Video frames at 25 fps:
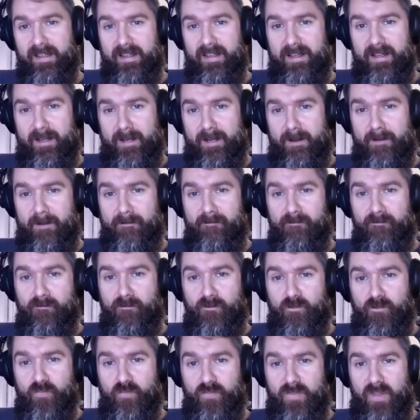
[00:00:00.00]

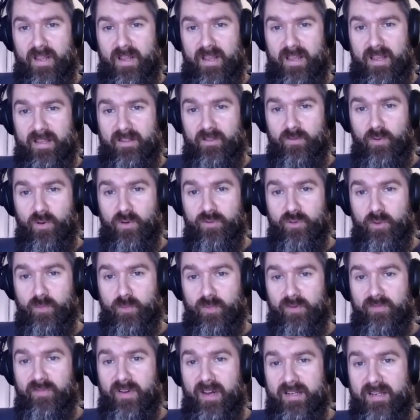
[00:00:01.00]
and we also
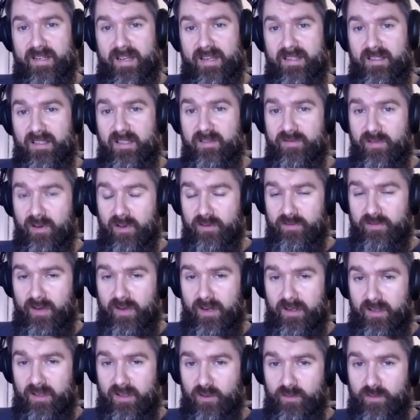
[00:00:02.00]
provide a default
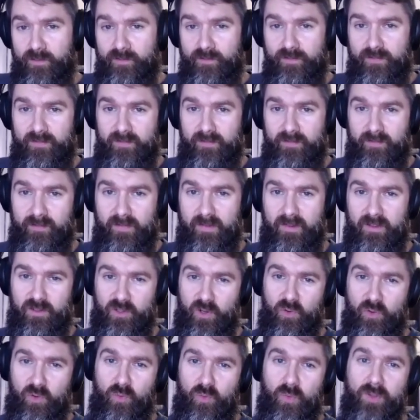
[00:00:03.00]
value.
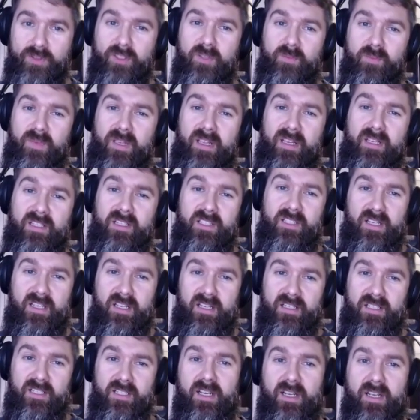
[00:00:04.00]
So what it means
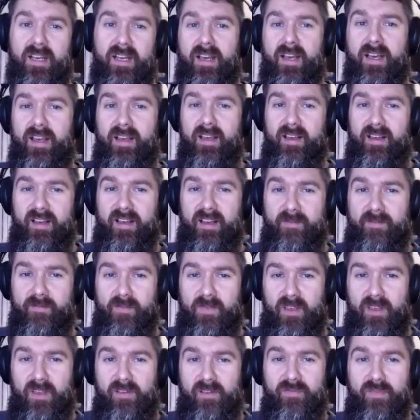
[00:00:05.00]
is
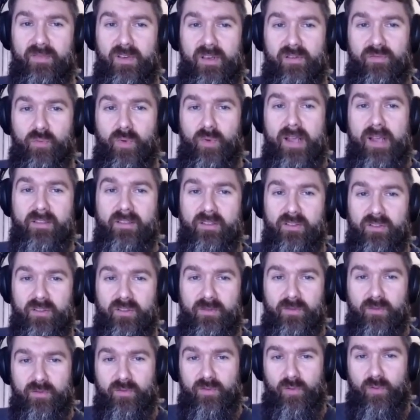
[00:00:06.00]
if we've waited
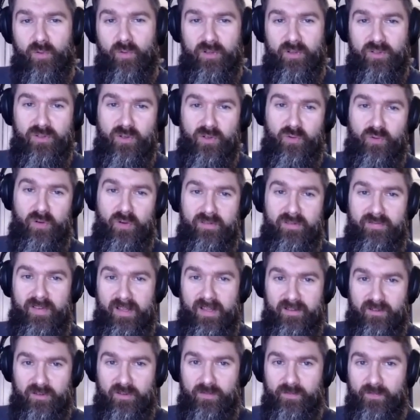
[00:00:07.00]
for an external
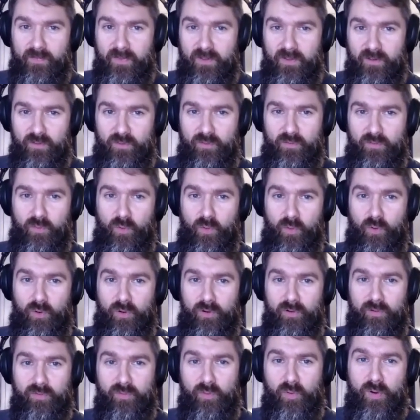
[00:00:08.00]
event
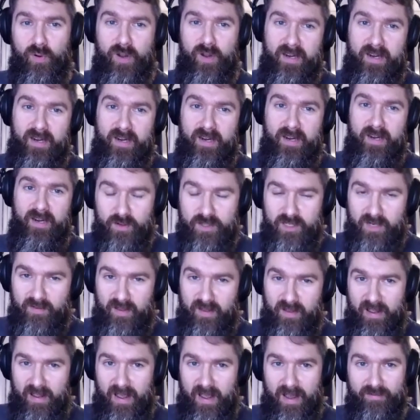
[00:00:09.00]
for 48 hours and
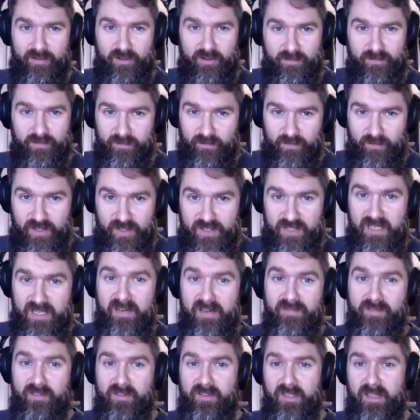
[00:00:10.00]
we haven't
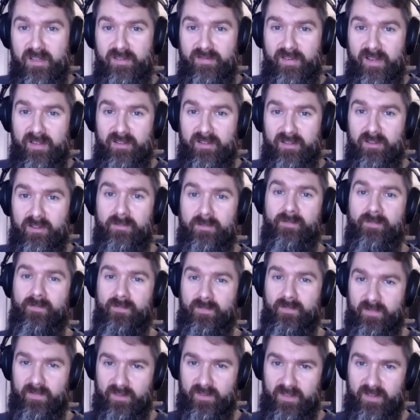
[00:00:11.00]
received the event,
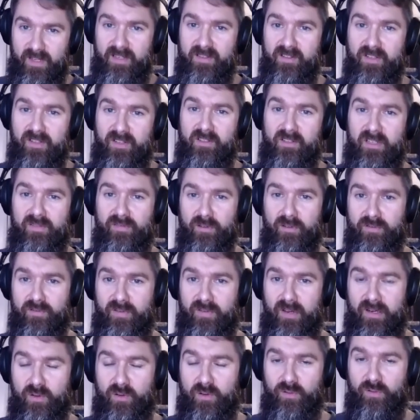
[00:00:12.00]
then the default
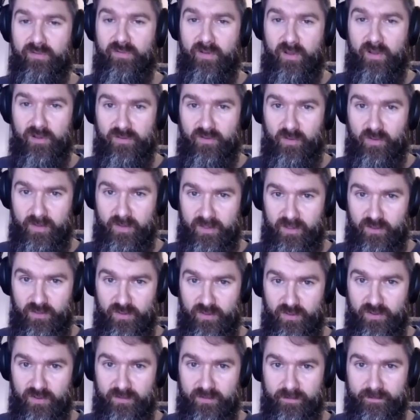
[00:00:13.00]
value of false will be
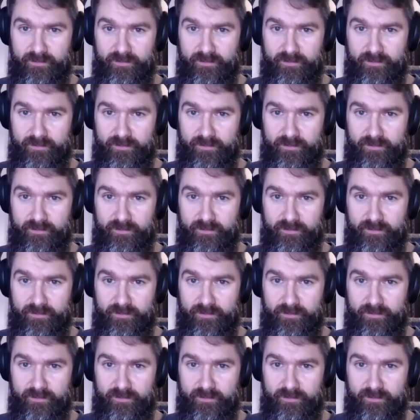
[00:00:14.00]
used.